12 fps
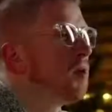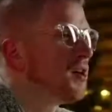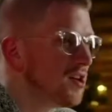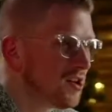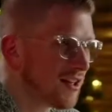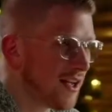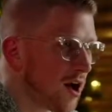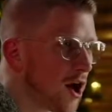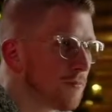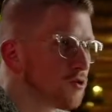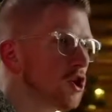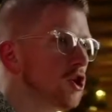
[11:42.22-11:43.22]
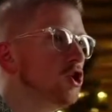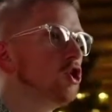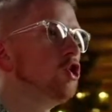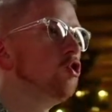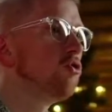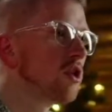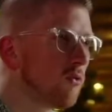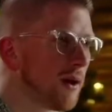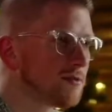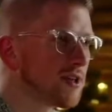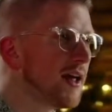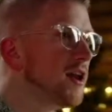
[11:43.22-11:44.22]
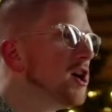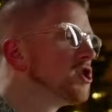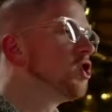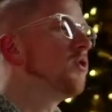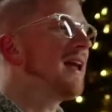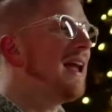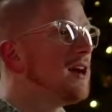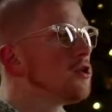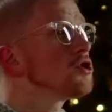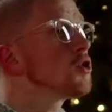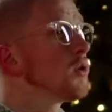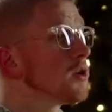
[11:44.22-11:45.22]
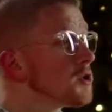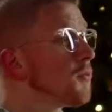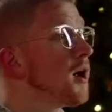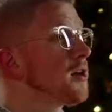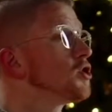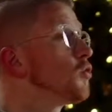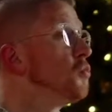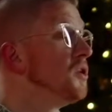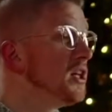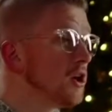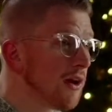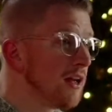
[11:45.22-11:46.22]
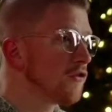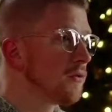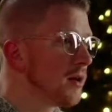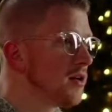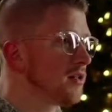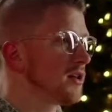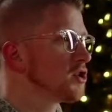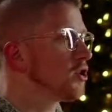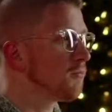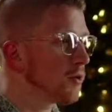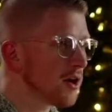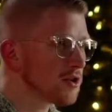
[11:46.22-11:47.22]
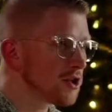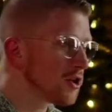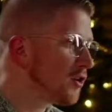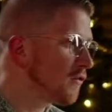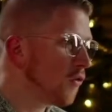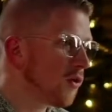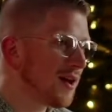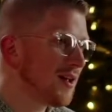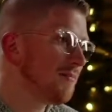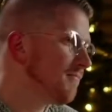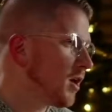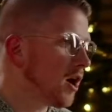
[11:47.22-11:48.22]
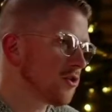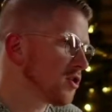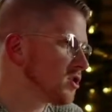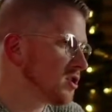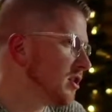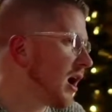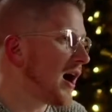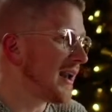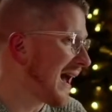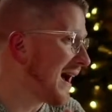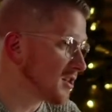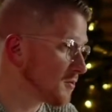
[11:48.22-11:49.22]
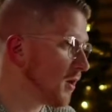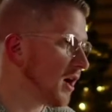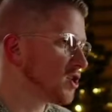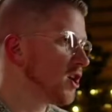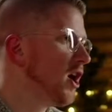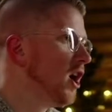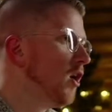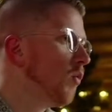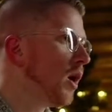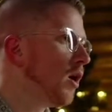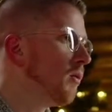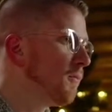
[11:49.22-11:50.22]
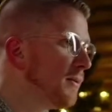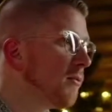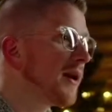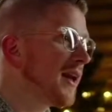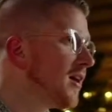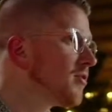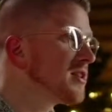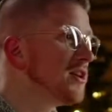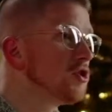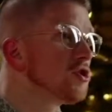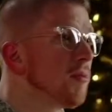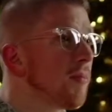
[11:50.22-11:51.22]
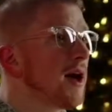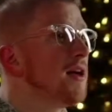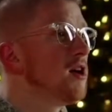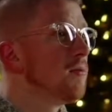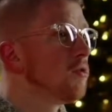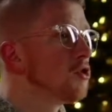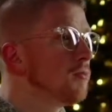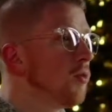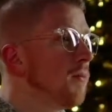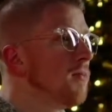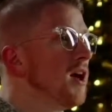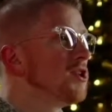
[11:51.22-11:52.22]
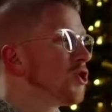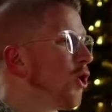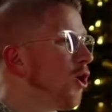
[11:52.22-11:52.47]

bundling option to their website. So candles are one of those products that are really great for bundling. Certain products are good for it, others not as much. Well, when people buy candles, they usually buy multiple. And so